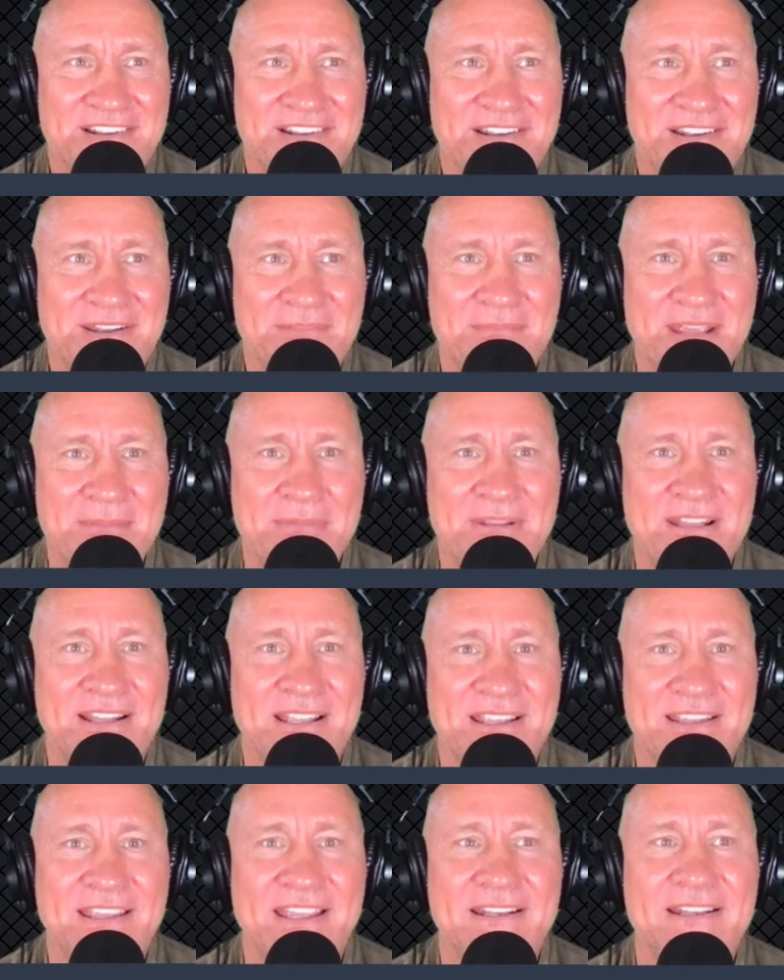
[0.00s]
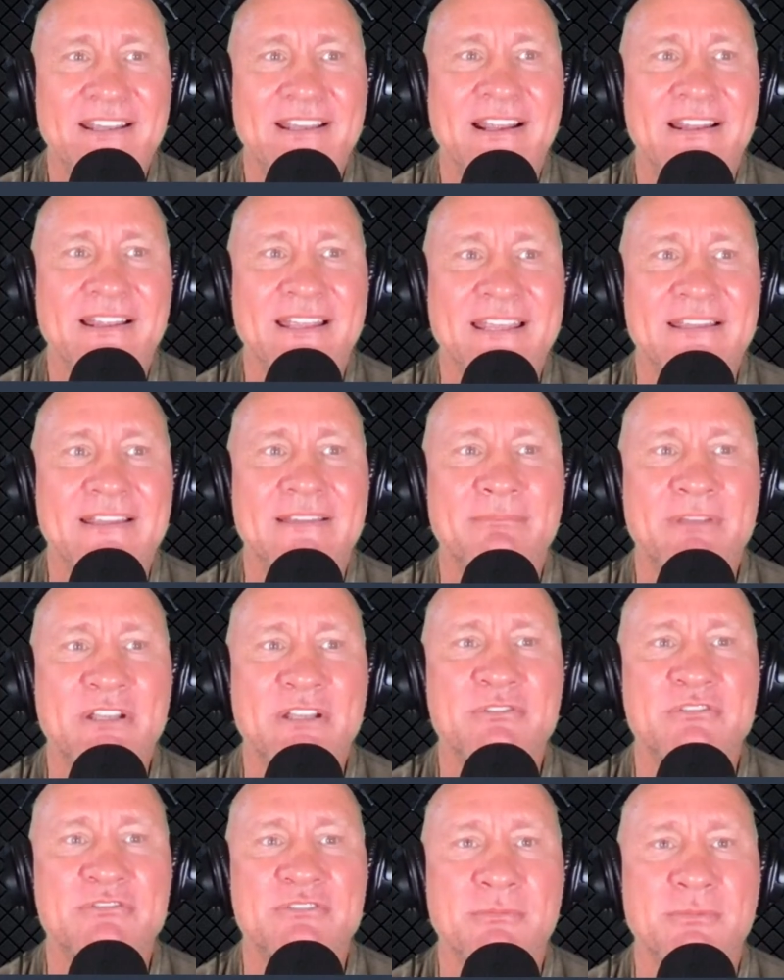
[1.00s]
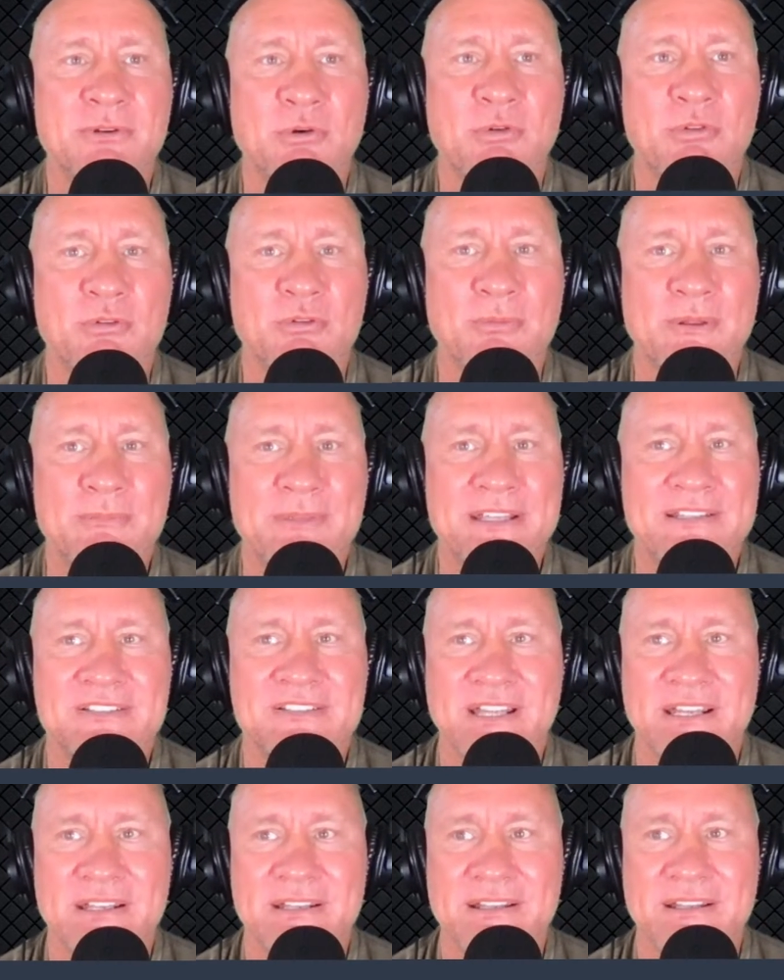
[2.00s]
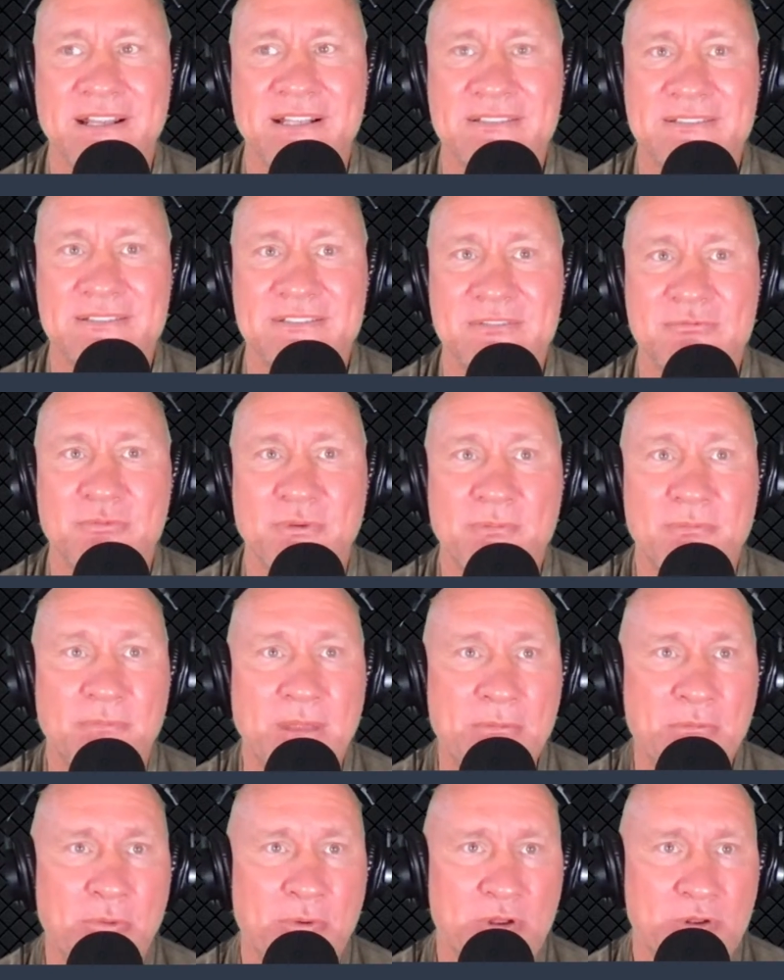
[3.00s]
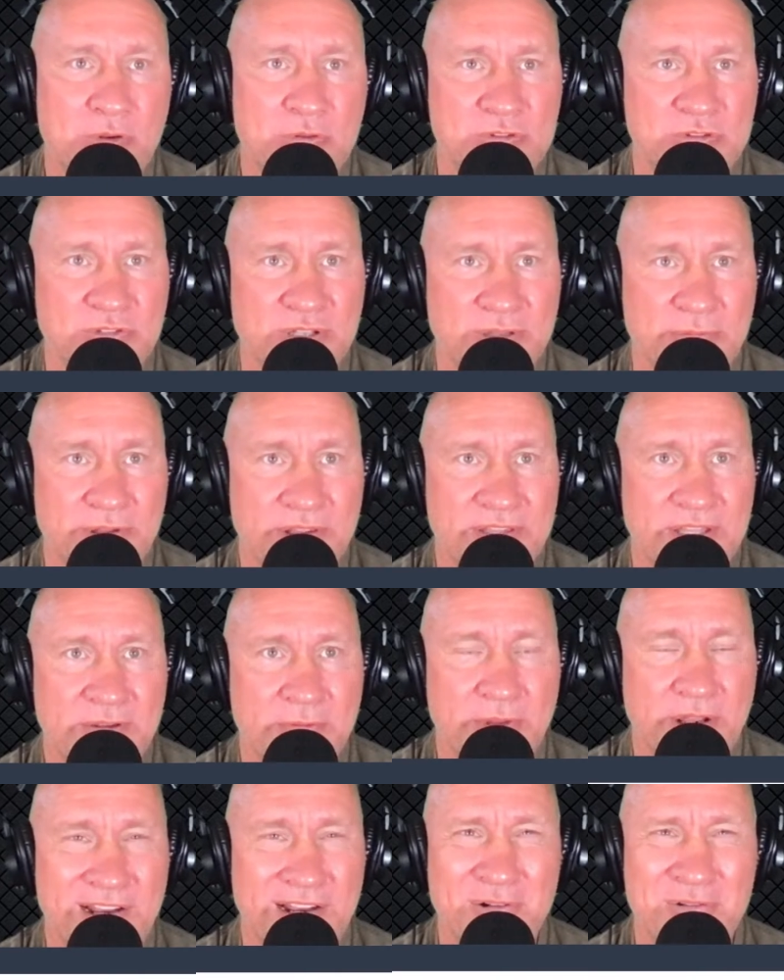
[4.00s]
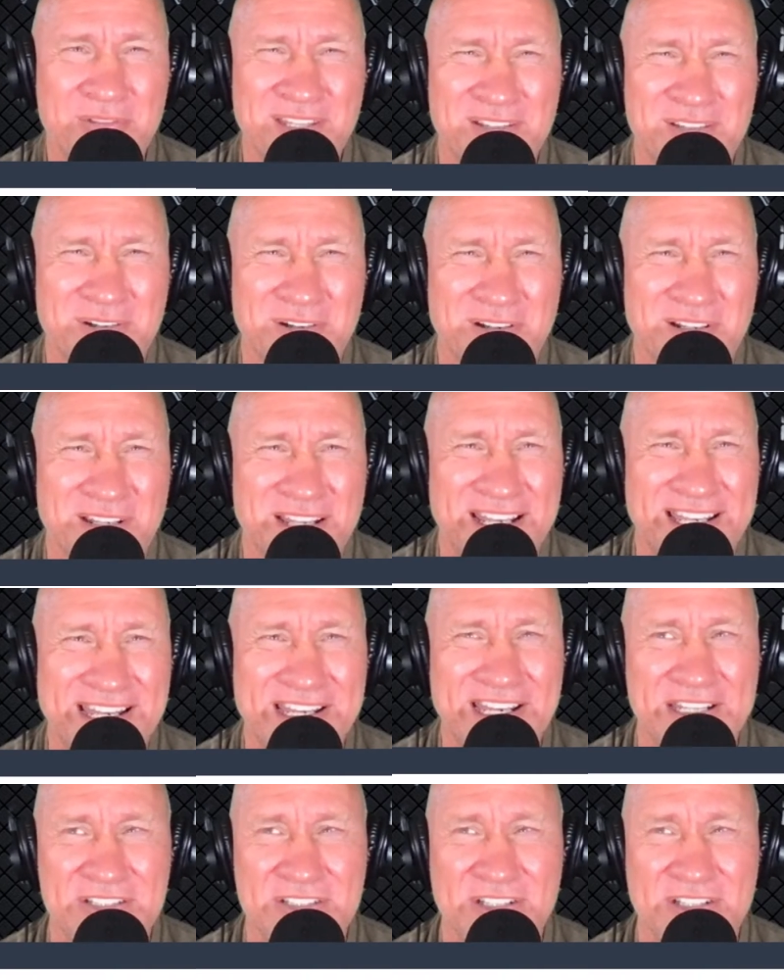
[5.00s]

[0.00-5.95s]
And maybe get a guy like Petrie's a little bit older. Maybe he's saying to the guys, listen, maybe we're closer than we think we are. I don't think they're an NHL,